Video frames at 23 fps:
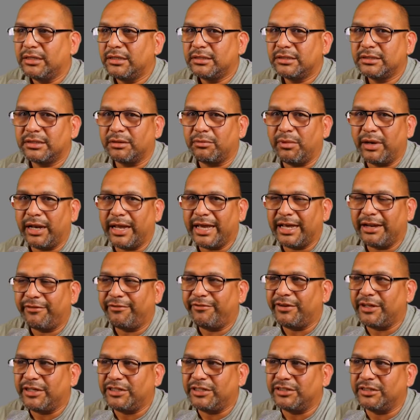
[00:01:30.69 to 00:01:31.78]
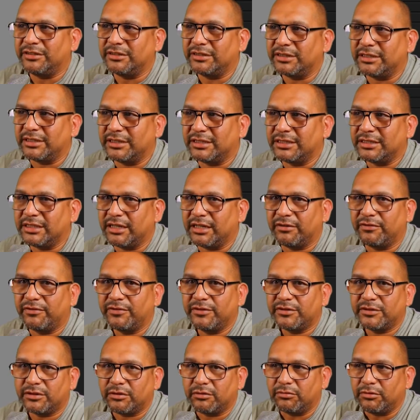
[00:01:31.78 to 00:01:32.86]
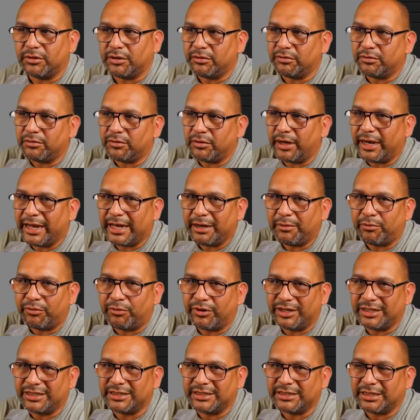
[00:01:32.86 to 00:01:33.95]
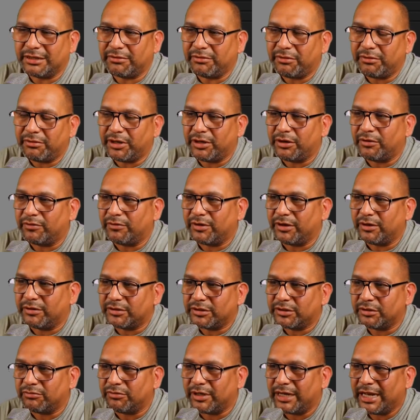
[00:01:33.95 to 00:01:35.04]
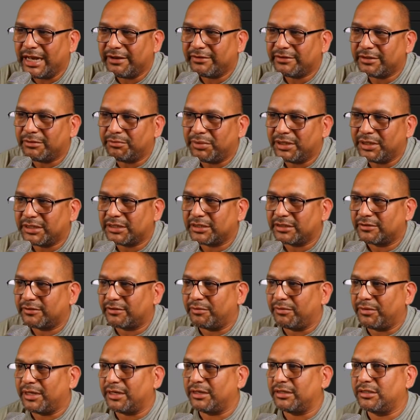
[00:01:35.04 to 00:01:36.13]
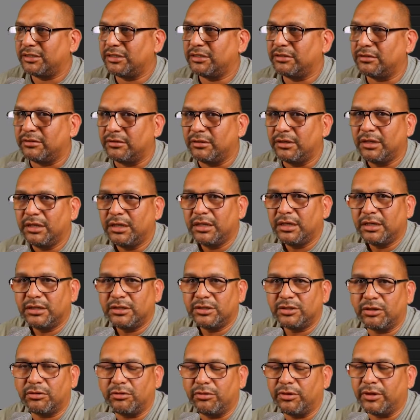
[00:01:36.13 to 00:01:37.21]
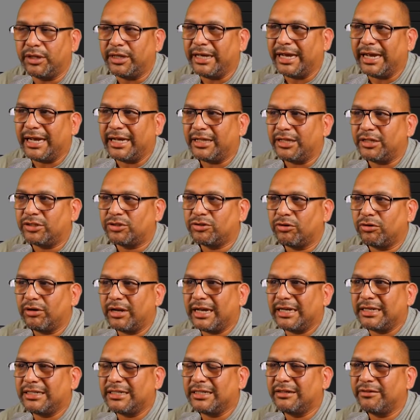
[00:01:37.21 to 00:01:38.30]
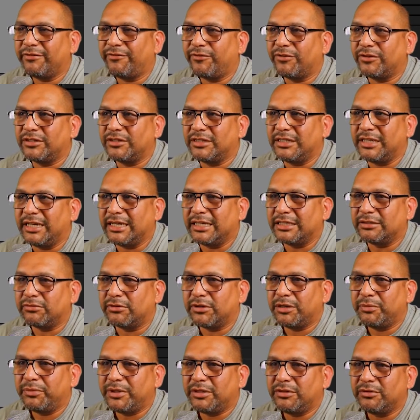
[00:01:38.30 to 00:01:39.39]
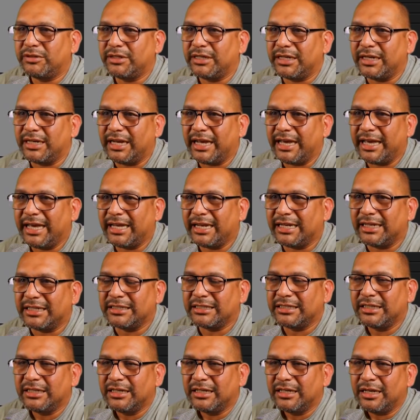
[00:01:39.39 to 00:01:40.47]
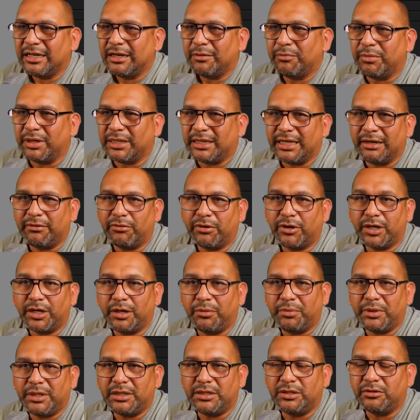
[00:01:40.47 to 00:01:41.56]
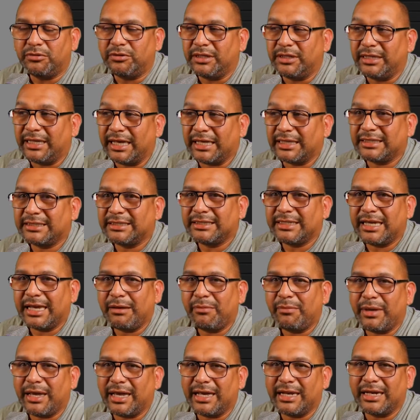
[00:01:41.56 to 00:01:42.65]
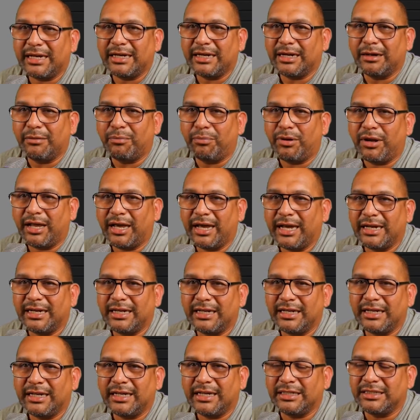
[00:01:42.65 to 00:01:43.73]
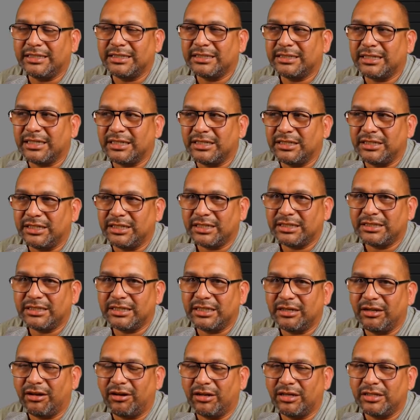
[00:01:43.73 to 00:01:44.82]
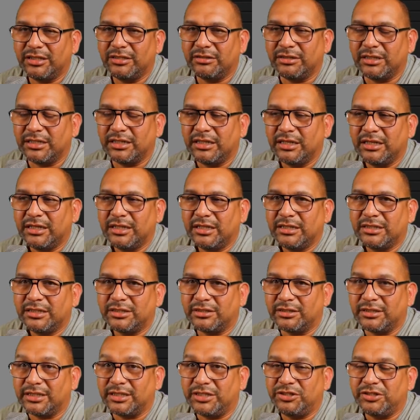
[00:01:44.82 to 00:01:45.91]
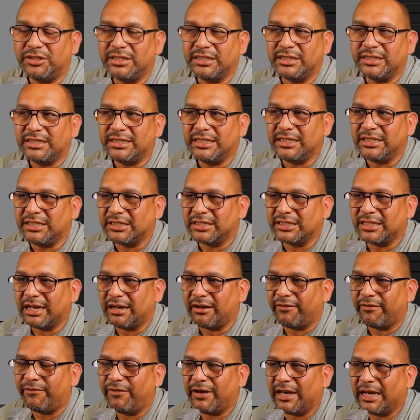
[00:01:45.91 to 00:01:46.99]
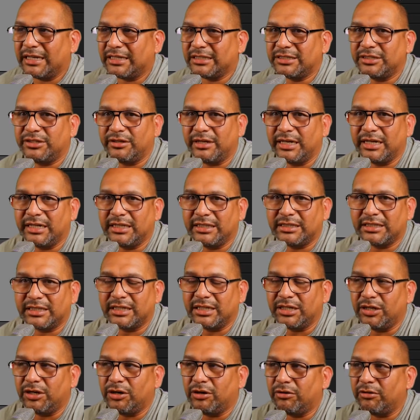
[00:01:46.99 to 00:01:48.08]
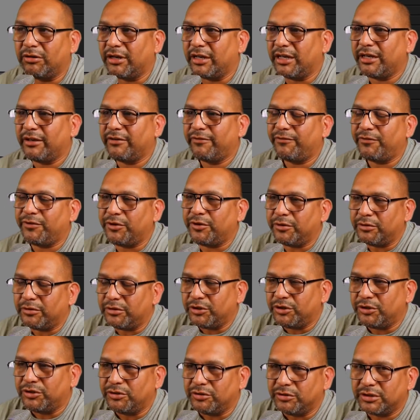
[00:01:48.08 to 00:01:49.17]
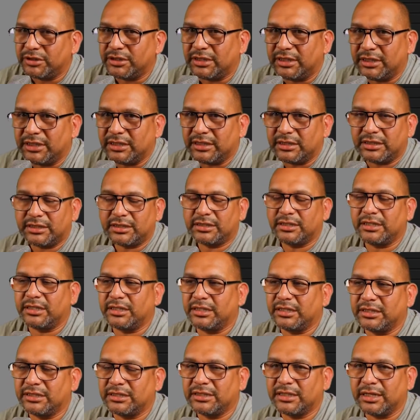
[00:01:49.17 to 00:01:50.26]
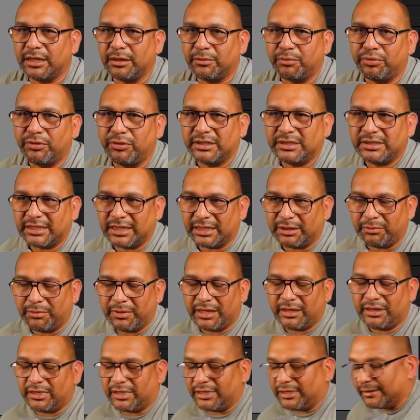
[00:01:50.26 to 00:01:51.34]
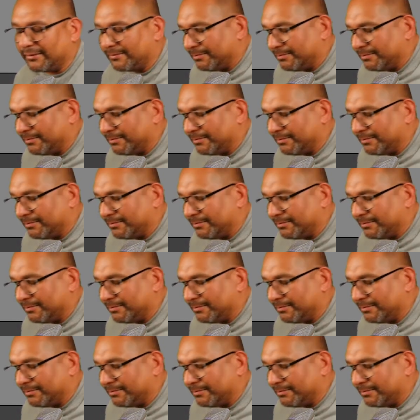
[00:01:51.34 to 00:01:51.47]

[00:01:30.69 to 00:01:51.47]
some land features and stuff, so land bridges that we went over, and so we have some pictures from there too. So the total idea for today is we're going to be doing an edit, but then we're going to be doing that same edit, applying it and just adjusting onto it, so that you can see just how fast your edits can go if you use this preset method.